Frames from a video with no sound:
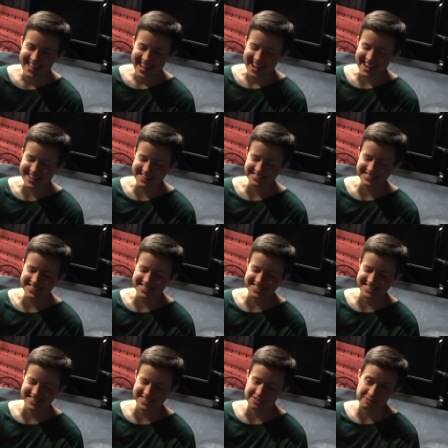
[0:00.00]
And it
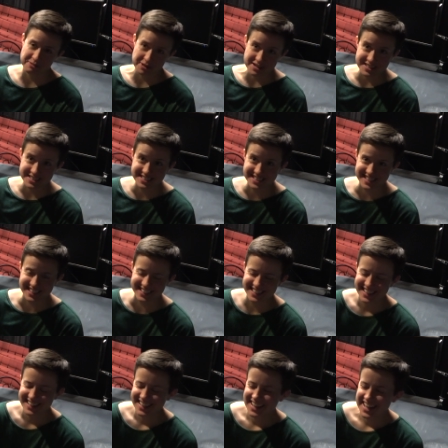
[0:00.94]
was the worst.
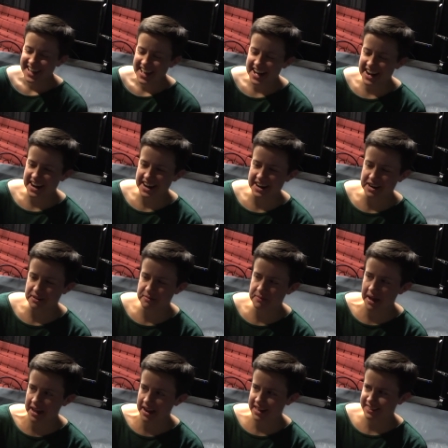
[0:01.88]
And
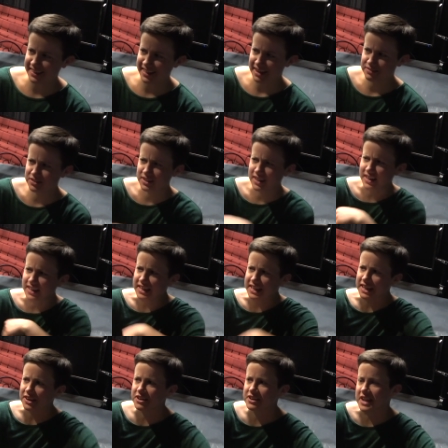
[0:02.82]
I think after like a
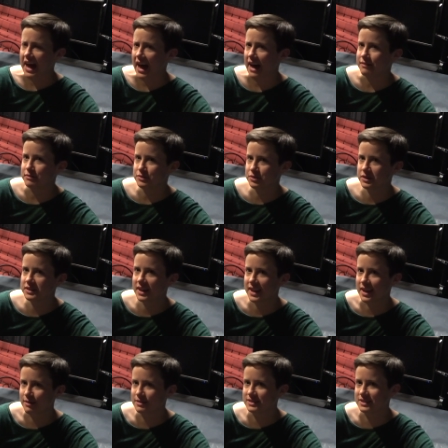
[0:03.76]
year and a half of doing that,
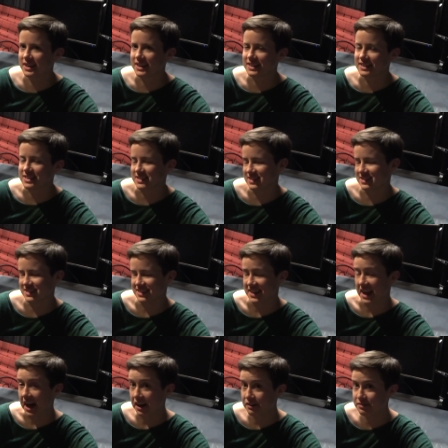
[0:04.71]
I was like, this is
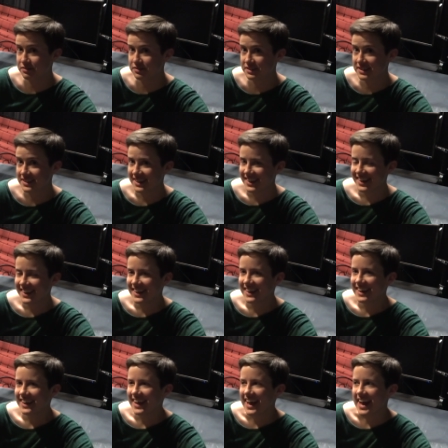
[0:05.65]
enough.
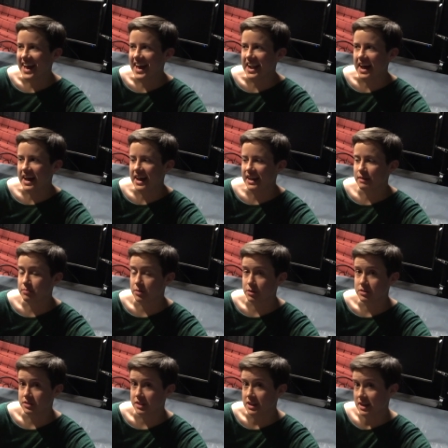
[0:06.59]
And I
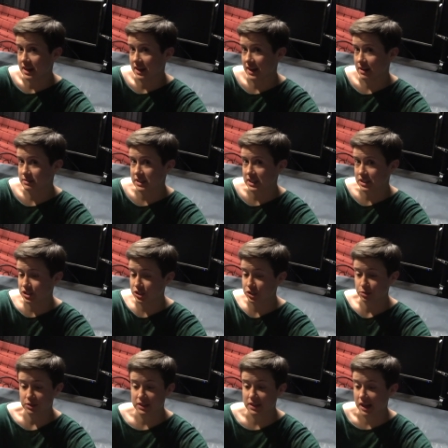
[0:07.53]
approached Cindy and I was like, do
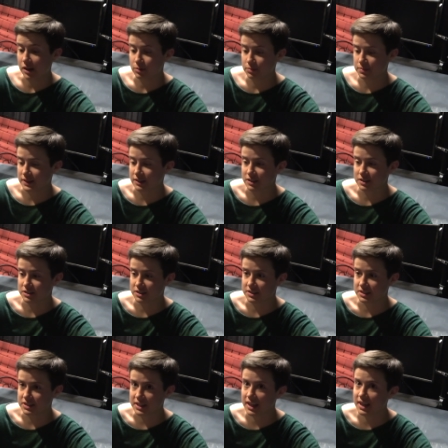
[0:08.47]
you need help here
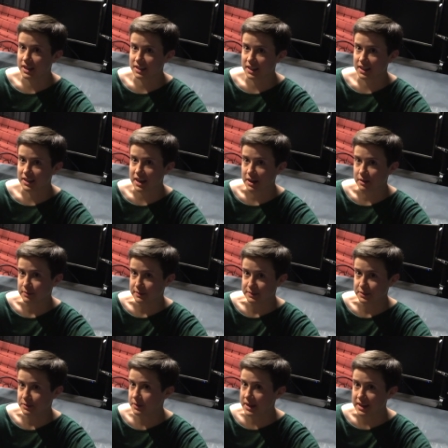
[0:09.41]
during the day? Like, I will
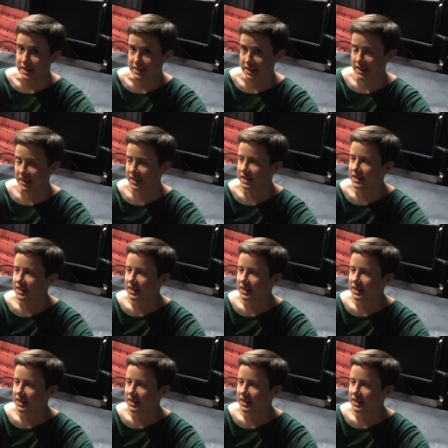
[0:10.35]
do anything.